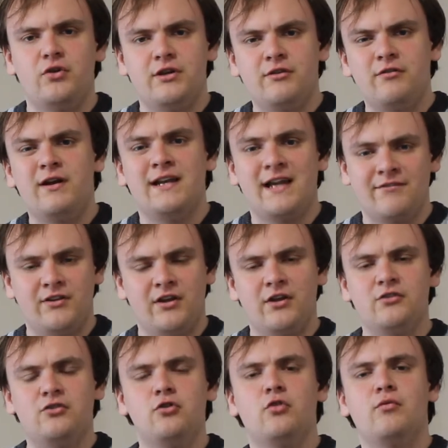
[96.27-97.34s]
You really have to
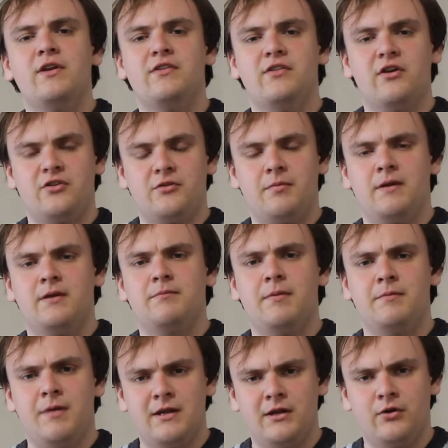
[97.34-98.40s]
do your research
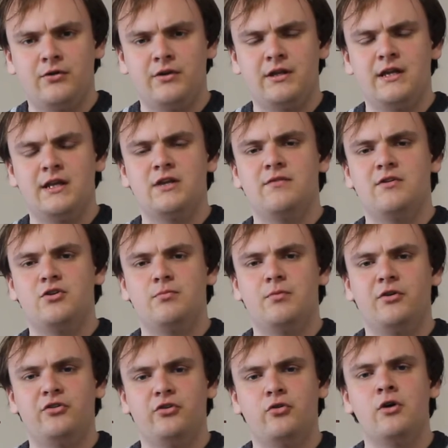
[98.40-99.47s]
depending on the individual
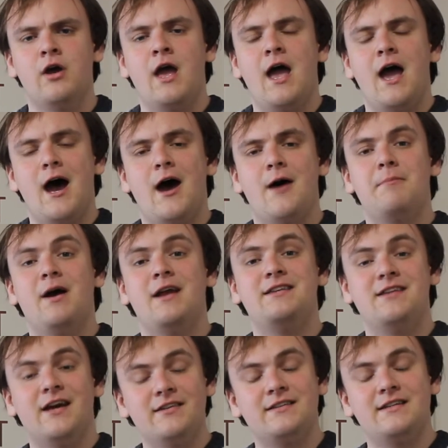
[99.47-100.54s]
bottle, but it
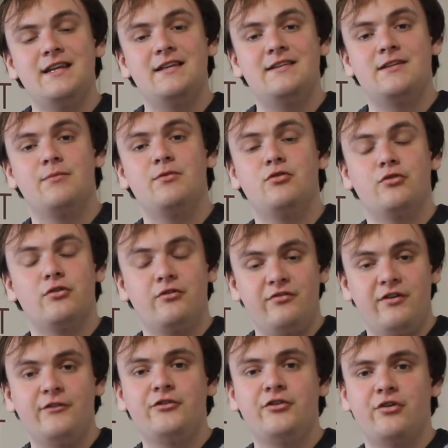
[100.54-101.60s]
does need some sort of
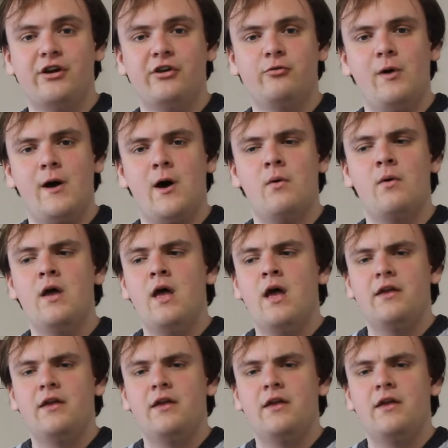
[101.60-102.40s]
filtering as well.